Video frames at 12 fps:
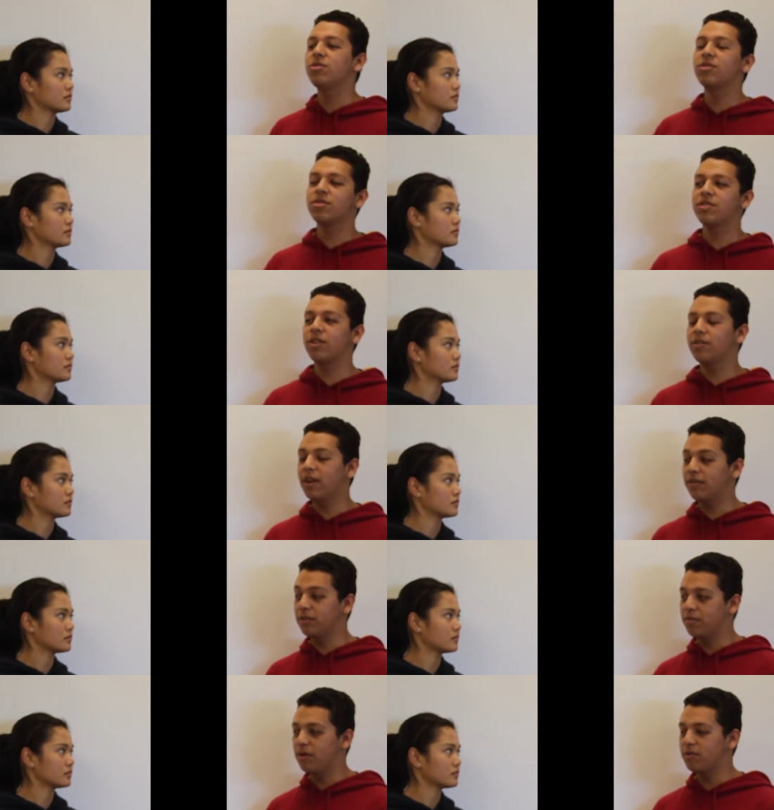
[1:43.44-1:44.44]
Speaker 1: yourself
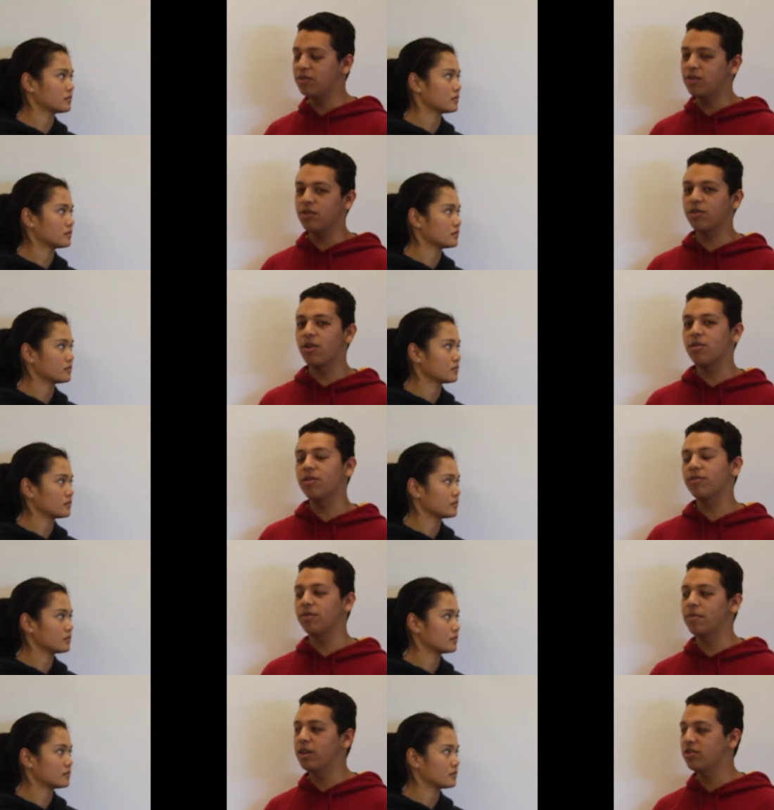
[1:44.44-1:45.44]
have to post your own
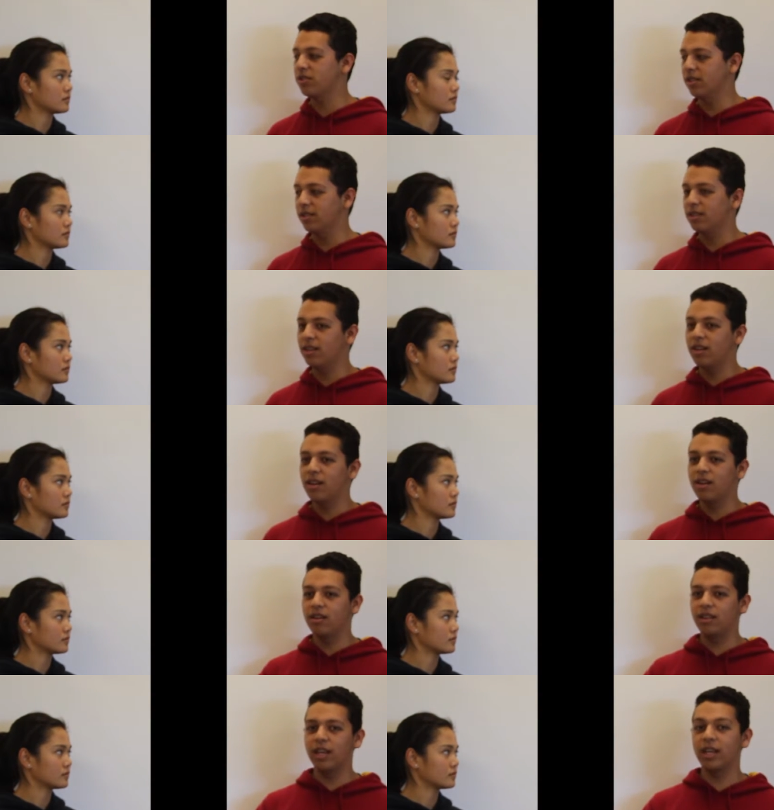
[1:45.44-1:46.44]
information,
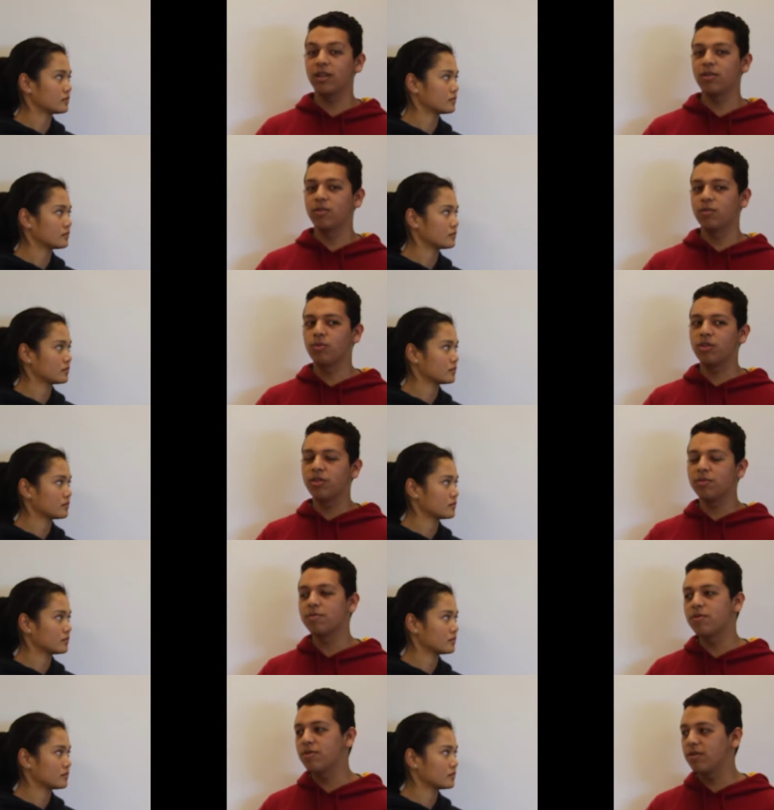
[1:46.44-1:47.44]
like where you are
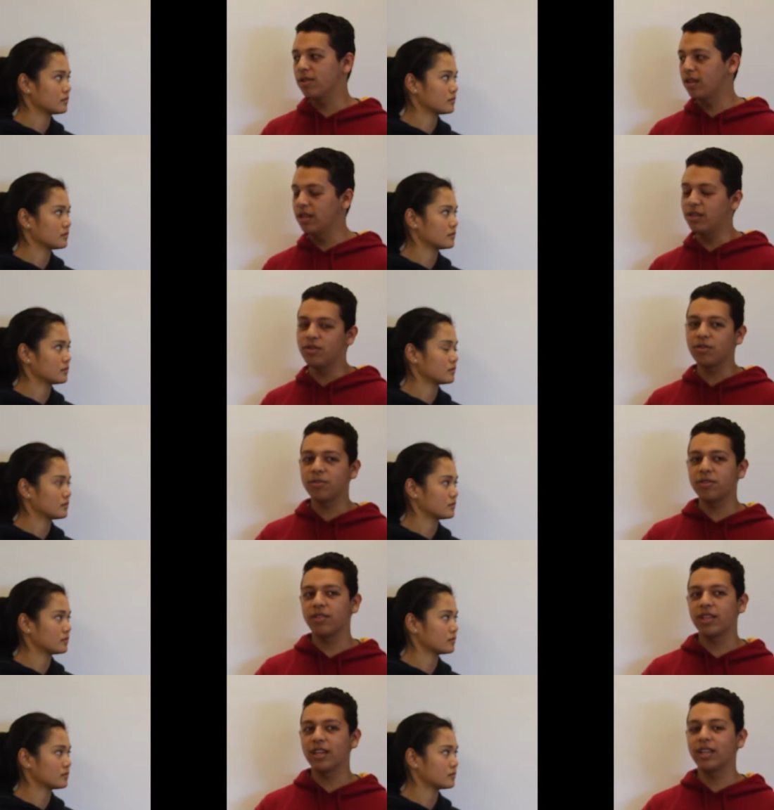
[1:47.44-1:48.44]
born and your
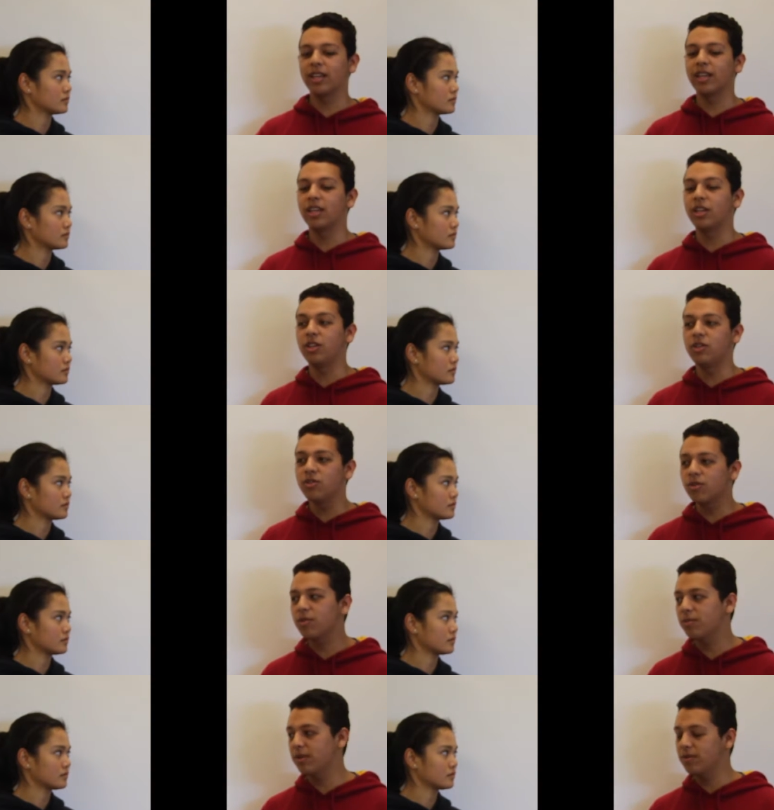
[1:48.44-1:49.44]
birthday, like
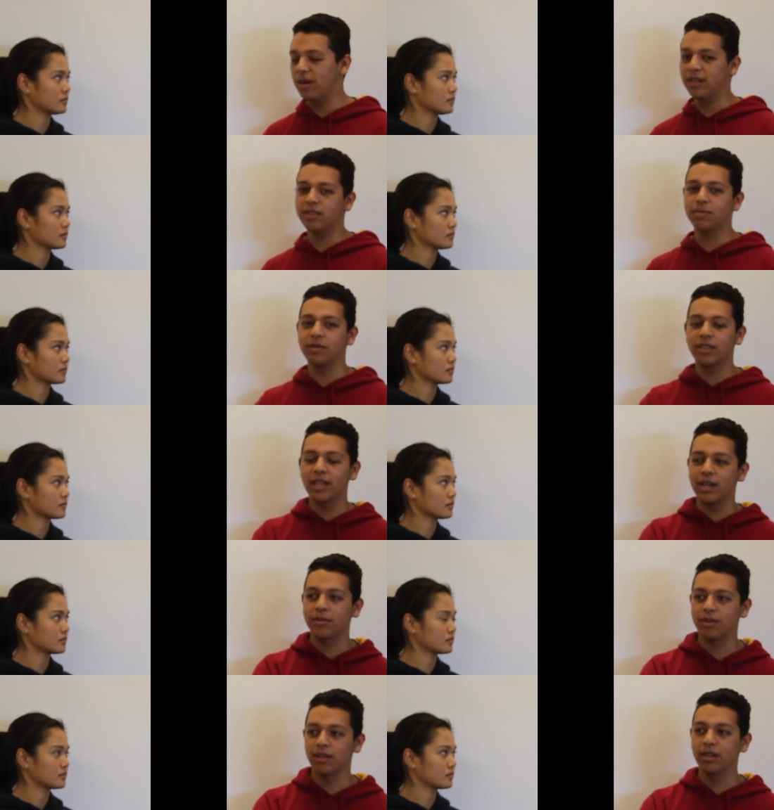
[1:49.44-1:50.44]
you're the one who has to put that
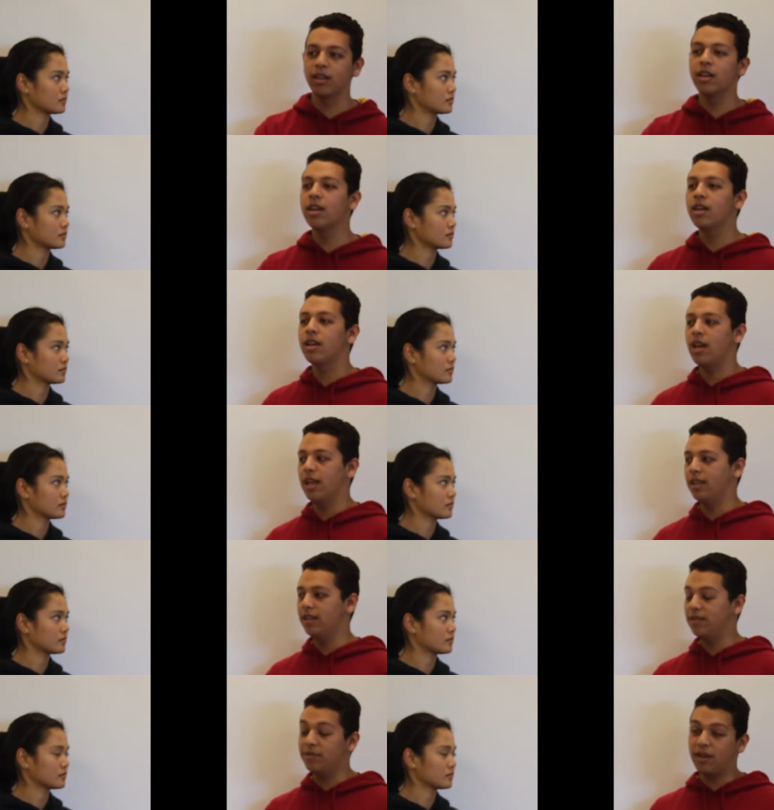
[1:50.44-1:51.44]
out there. And
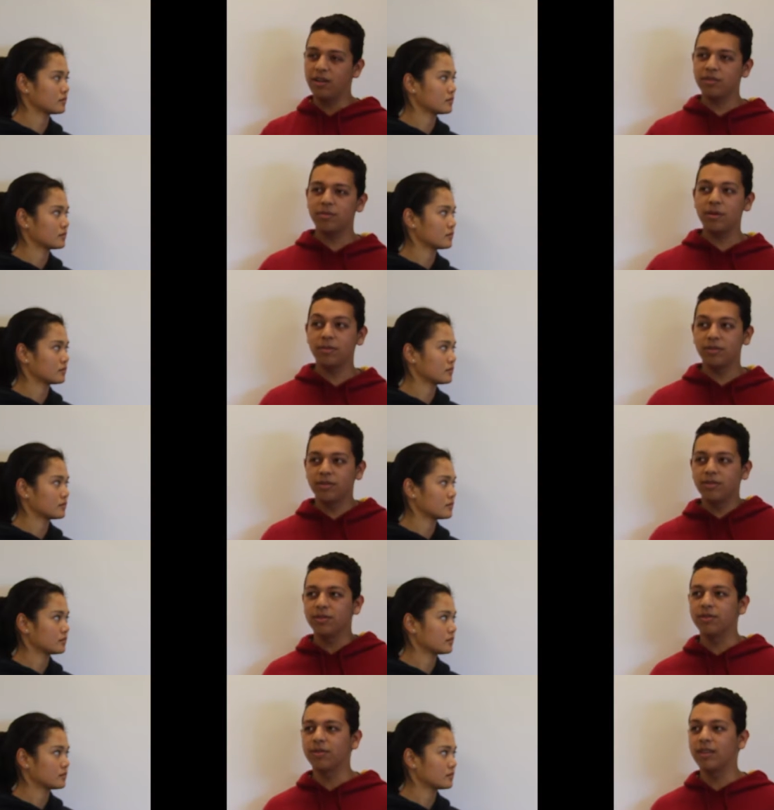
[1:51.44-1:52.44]
then if other people
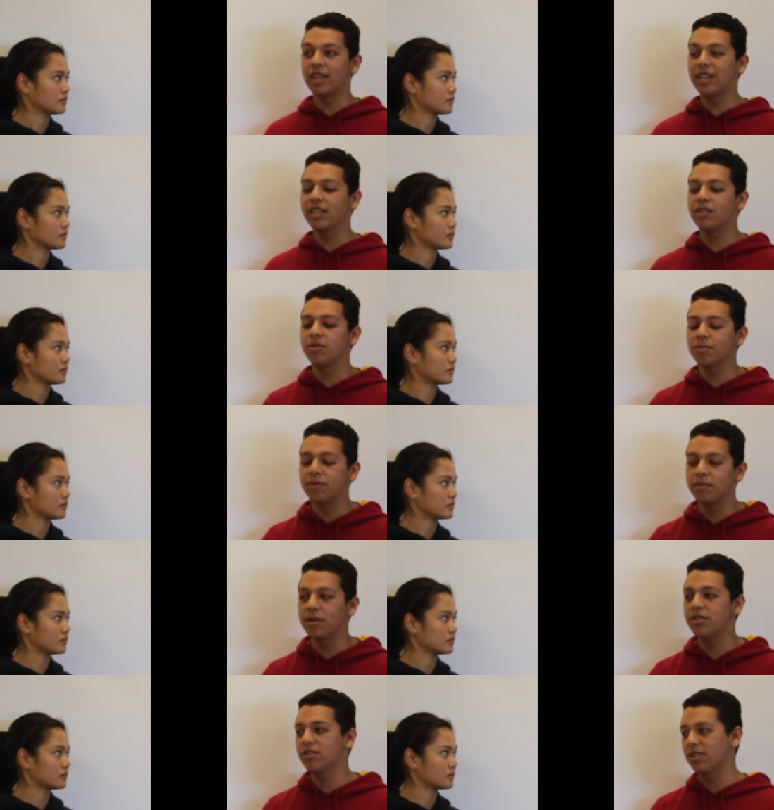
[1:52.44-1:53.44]
do, they need your
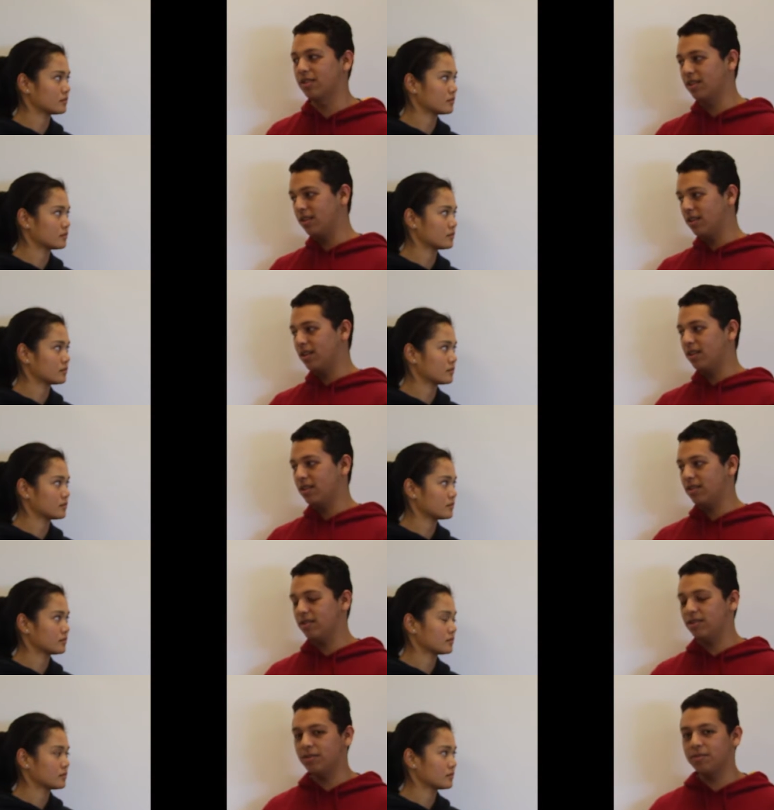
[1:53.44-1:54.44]
permission
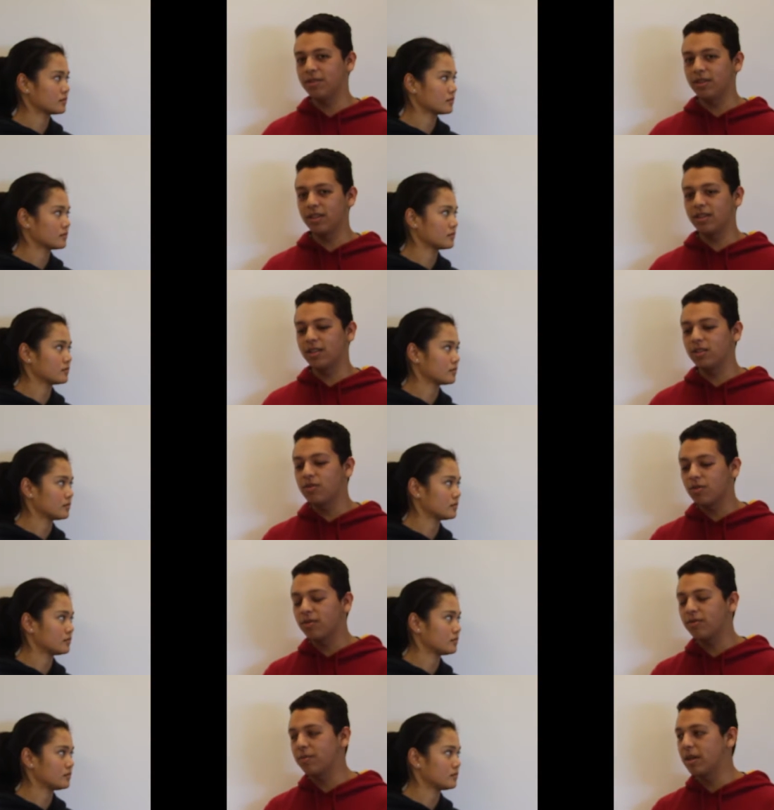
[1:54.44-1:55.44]
to put
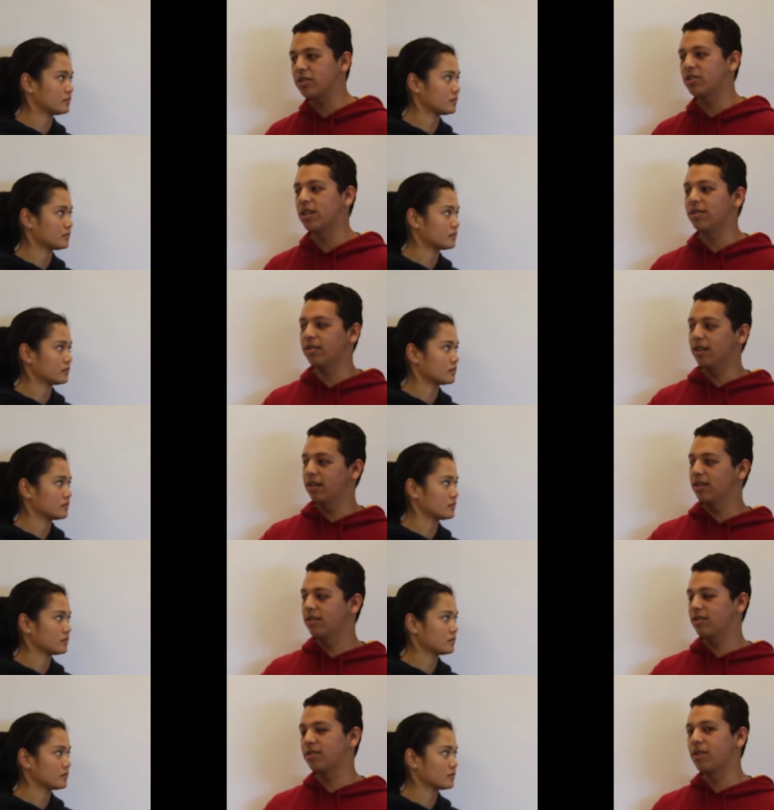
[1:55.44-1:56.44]
your information out there.
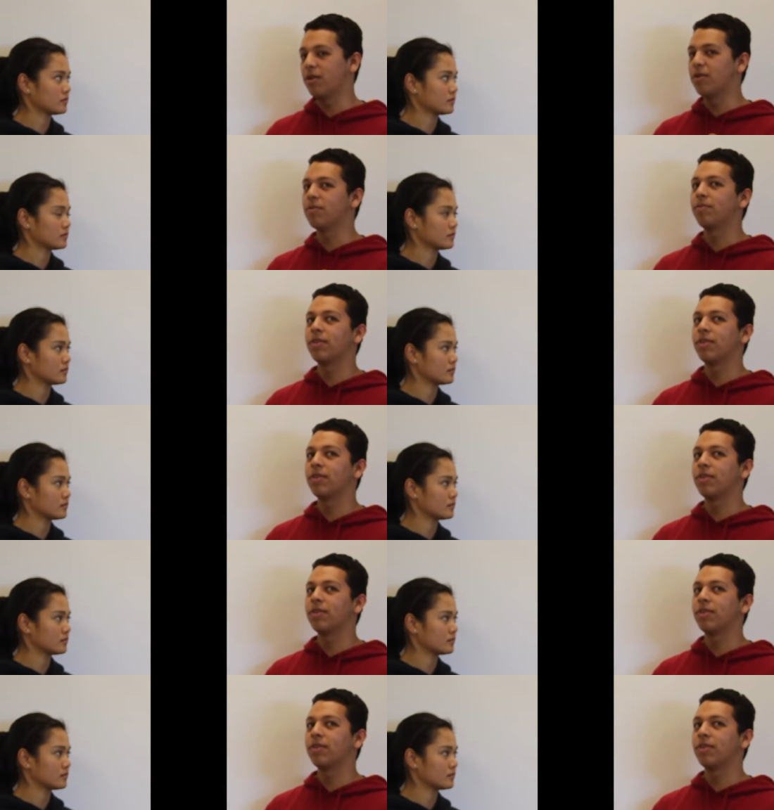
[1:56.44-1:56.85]
So